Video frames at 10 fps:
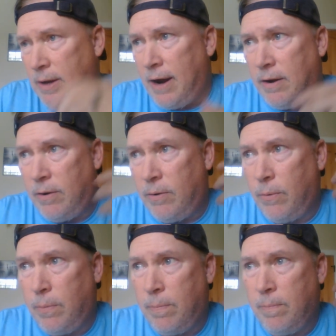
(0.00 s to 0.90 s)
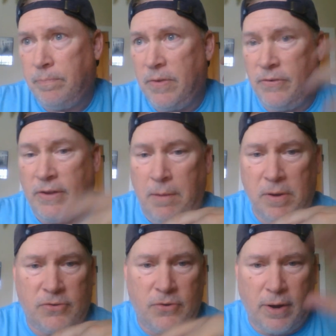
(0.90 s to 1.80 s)
I know as a game
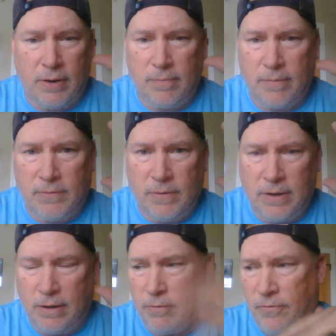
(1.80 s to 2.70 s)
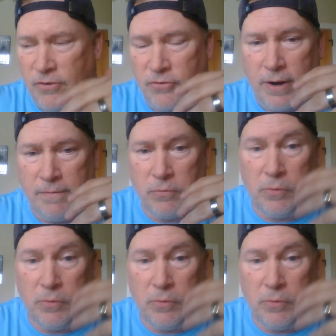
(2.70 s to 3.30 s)
master, I get a little frustrated having to